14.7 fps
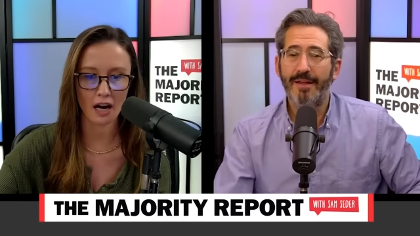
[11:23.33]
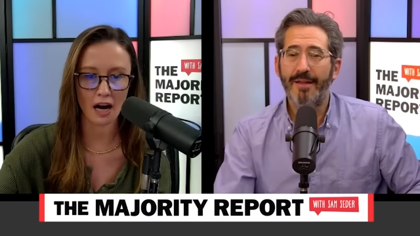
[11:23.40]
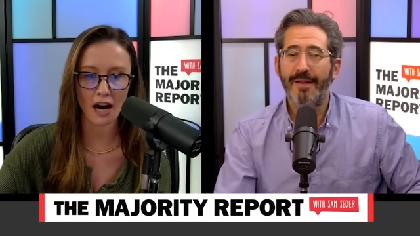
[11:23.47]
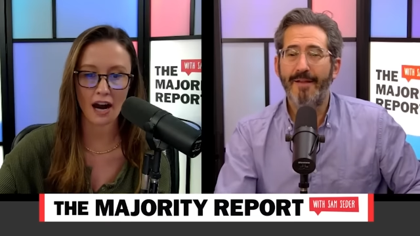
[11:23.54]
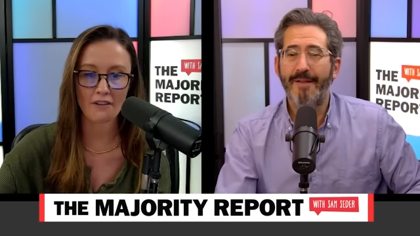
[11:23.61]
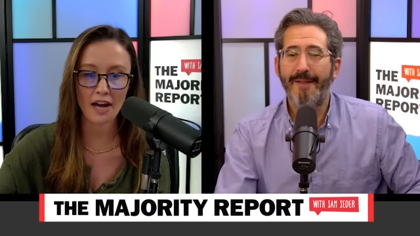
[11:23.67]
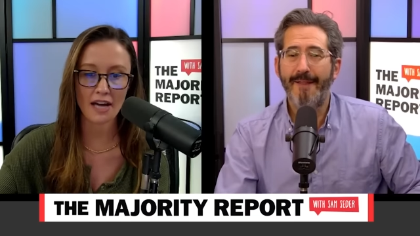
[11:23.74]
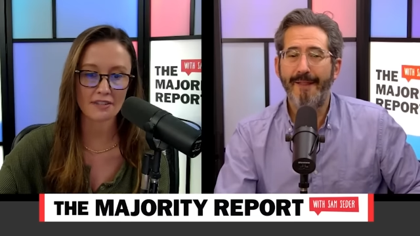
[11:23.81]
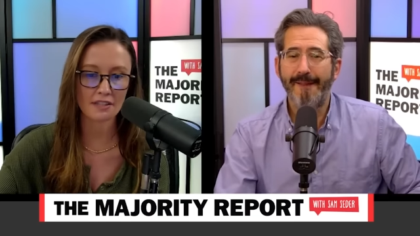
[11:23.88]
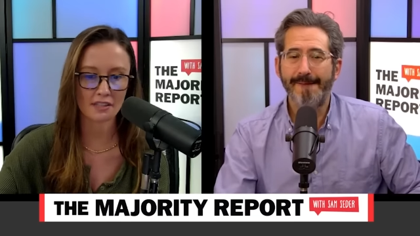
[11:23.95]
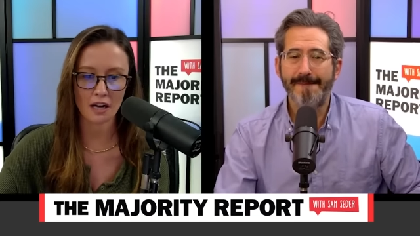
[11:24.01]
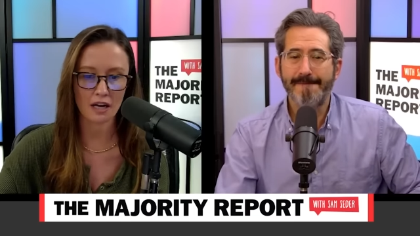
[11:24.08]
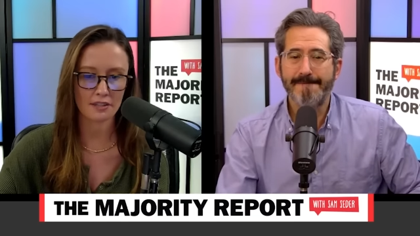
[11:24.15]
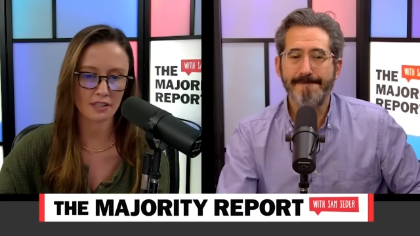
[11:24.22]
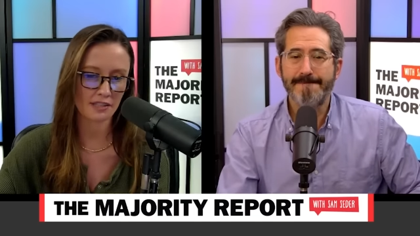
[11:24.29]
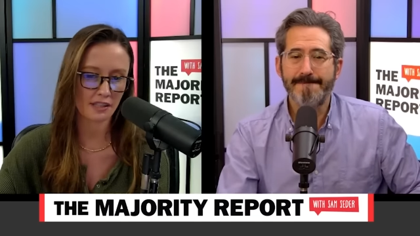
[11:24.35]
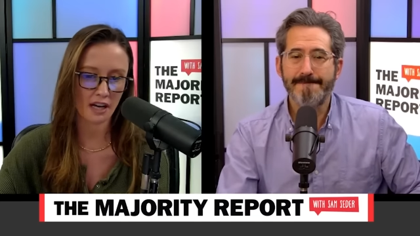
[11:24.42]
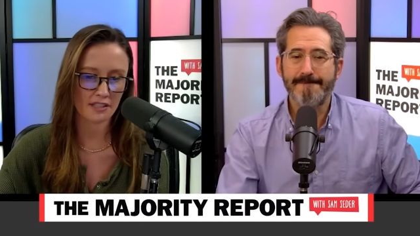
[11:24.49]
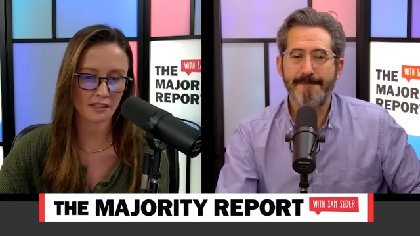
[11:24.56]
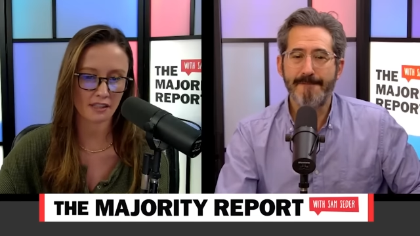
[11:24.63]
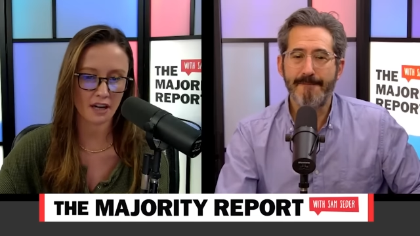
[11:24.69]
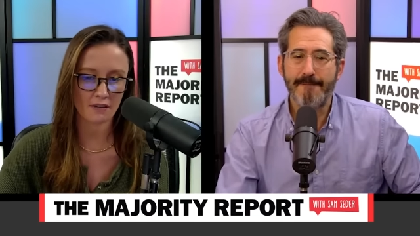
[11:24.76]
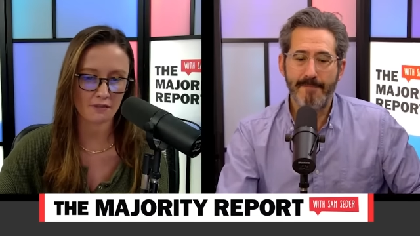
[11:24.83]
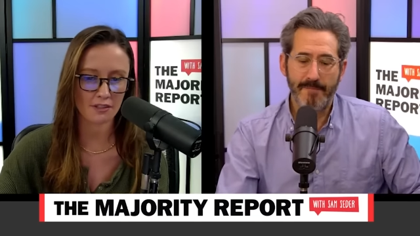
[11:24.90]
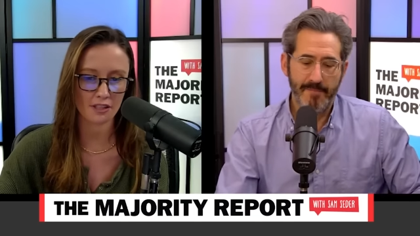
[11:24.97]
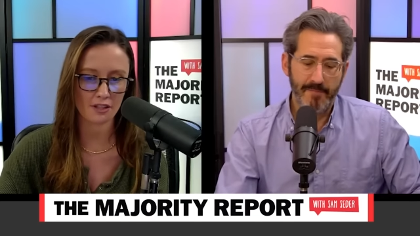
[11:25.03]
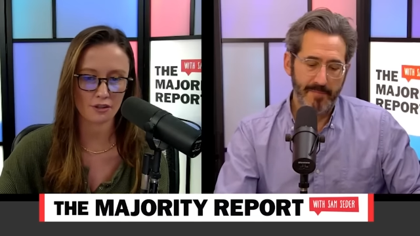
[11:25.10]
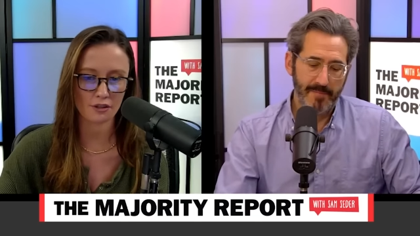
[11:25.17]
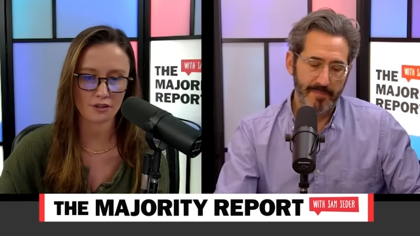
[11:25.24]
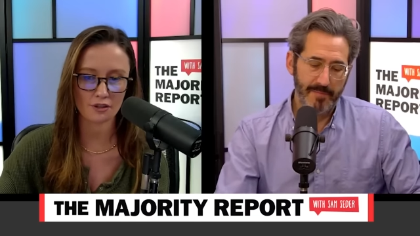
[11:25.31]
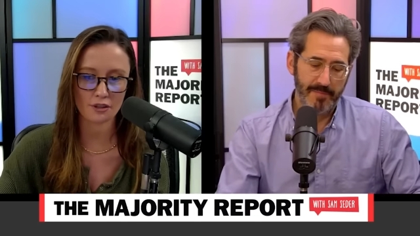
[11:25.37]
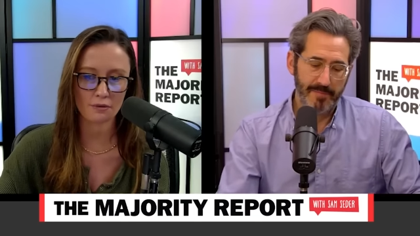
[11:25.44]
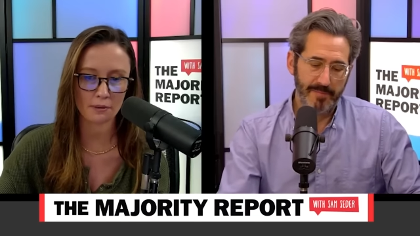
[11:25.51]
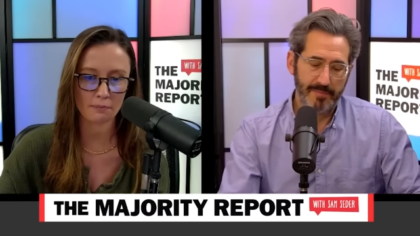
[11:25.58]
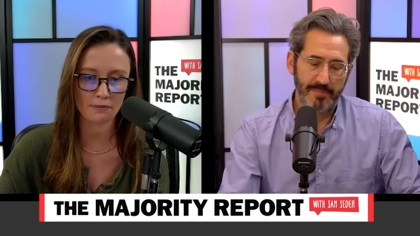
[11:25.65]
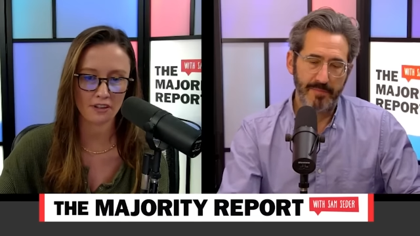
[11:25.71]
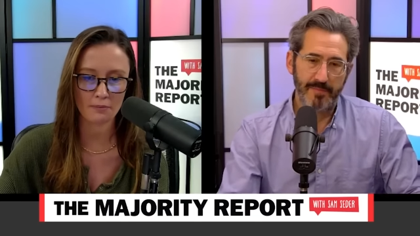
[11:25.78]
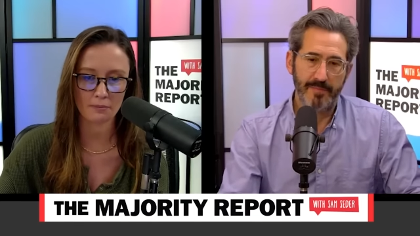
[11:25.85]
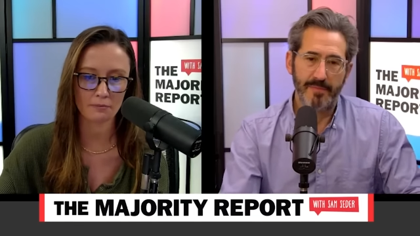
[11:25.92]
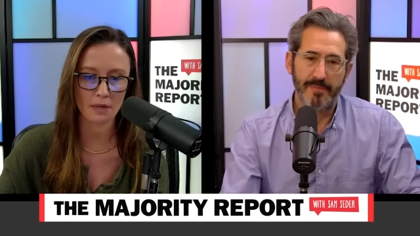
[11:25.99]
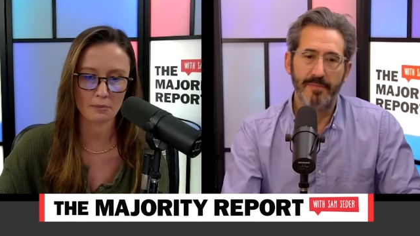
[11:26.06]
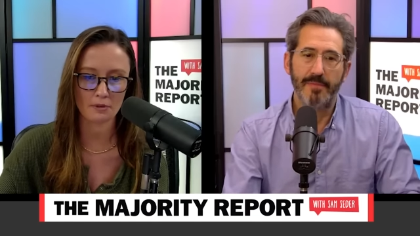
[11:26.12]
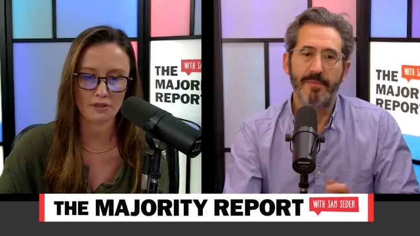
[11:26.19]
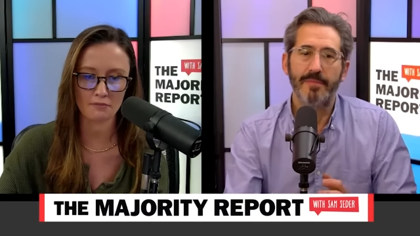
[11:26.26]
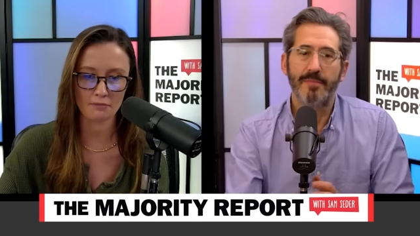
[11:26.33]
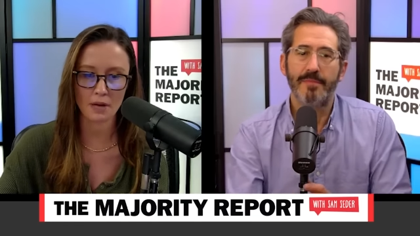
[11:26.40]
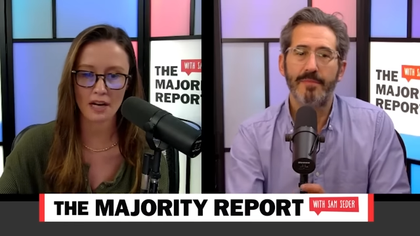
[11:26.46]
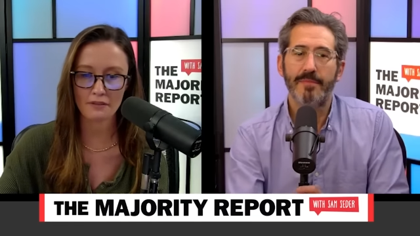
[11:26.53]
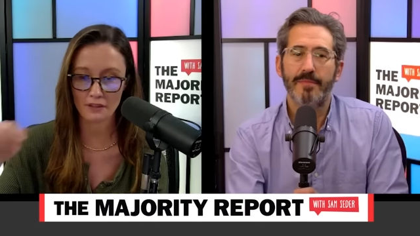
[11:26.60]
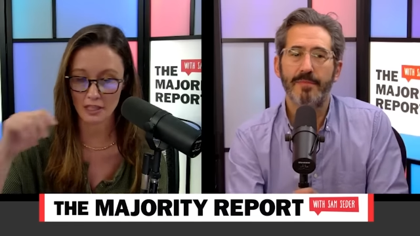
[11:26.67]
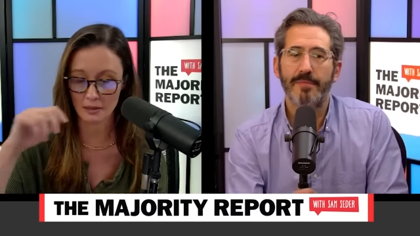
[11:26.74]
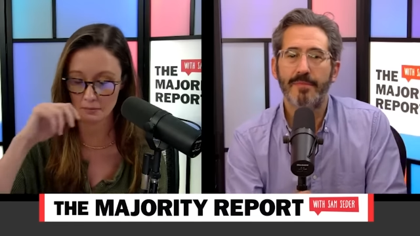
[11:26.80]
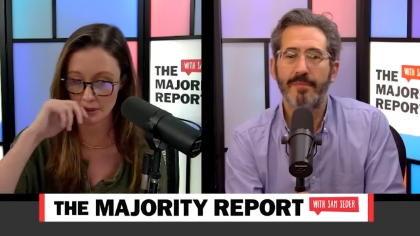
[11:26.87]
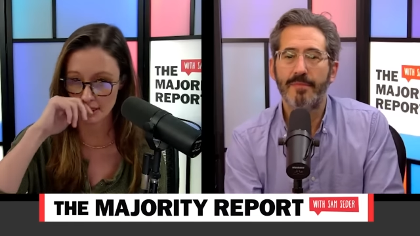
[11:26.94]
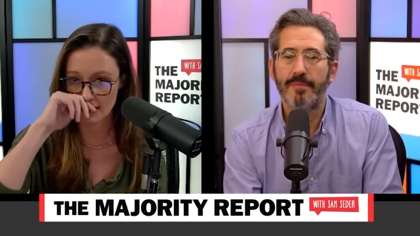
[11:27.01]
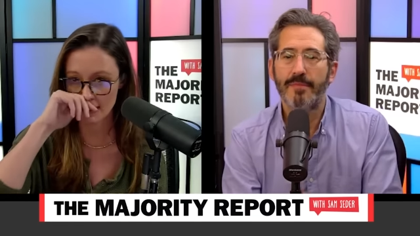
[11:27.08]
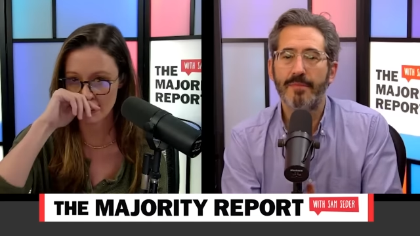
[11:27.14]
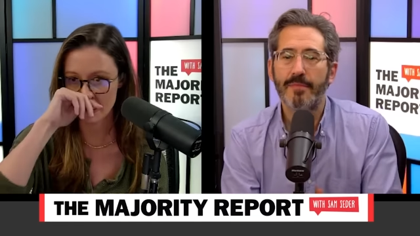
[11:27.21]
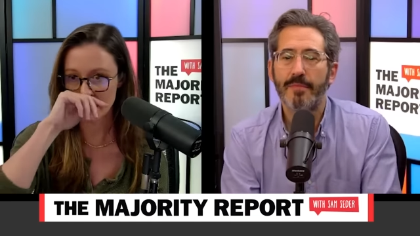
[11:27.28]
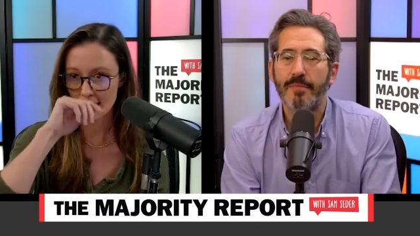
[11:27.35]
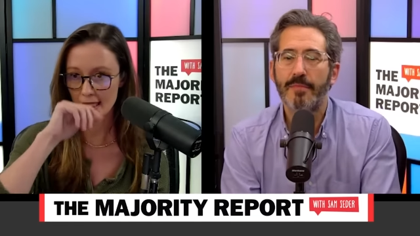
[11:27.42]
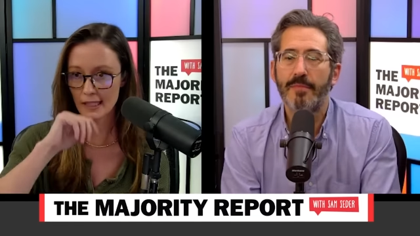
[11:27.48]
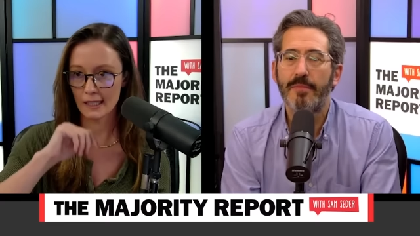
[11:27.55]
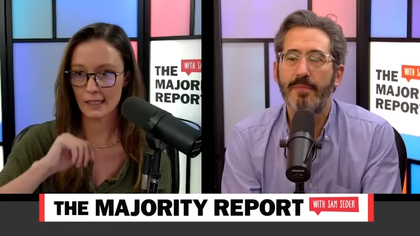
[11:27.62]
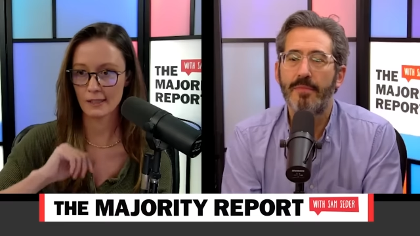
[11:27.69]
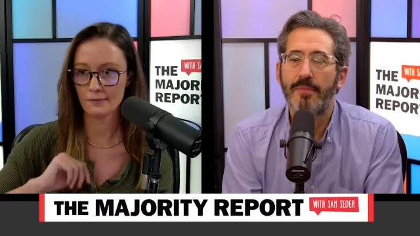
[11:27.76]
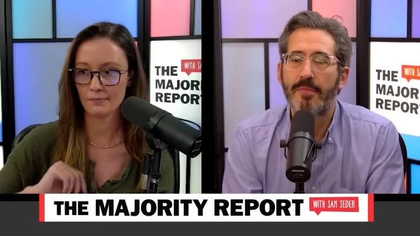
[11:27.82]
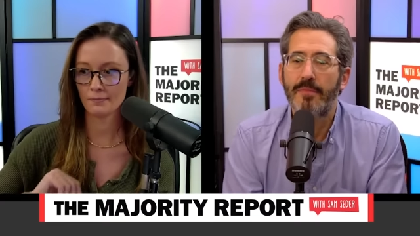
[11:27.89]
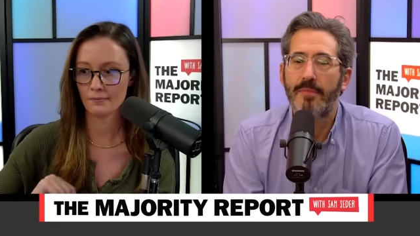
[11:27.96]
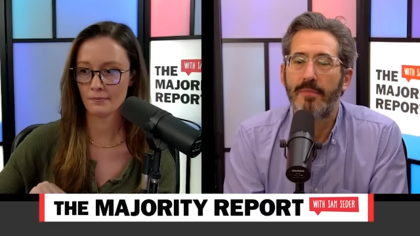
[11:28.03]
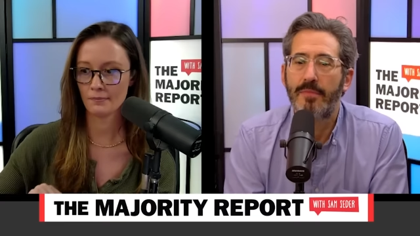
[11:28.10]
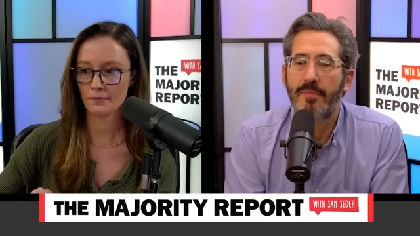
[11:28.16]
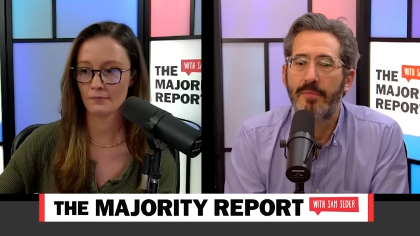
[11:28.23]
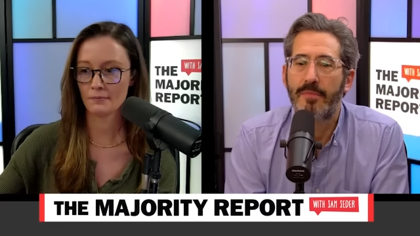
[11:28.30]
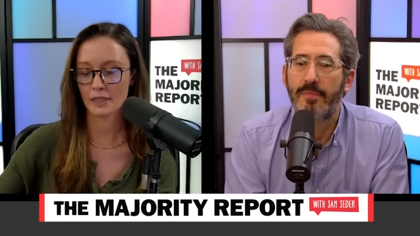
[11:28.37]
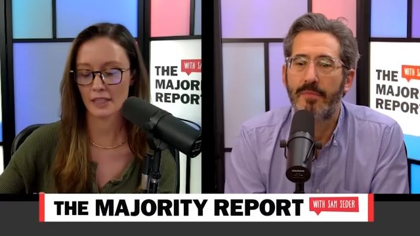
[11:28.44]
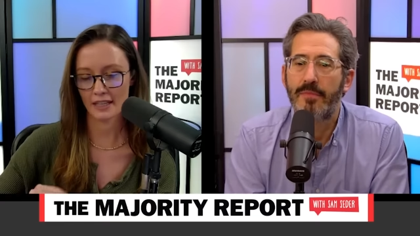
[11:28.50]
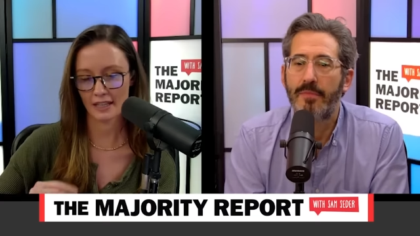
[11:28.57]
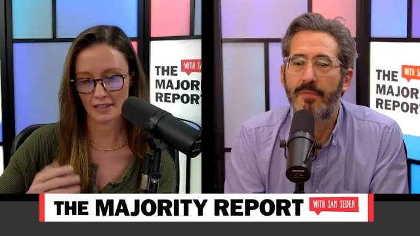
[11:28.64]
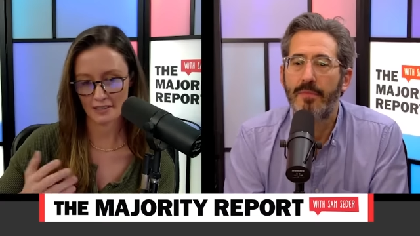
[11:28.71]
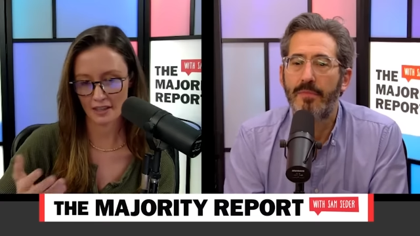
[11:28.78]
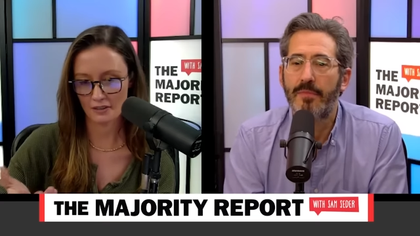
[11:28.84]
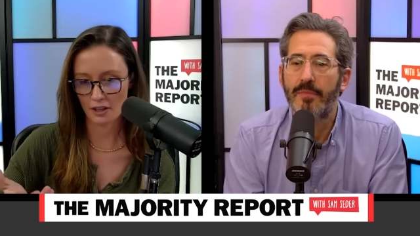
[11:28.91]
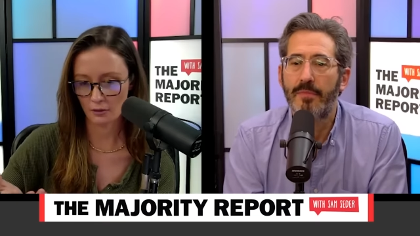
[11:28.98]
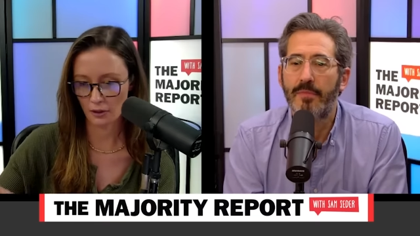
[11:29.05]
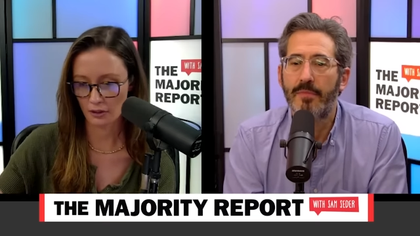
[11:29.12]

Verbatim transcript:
Speaker 1: I've had this these kinds of conversations too with fam- members of my family, um, but I guess I know.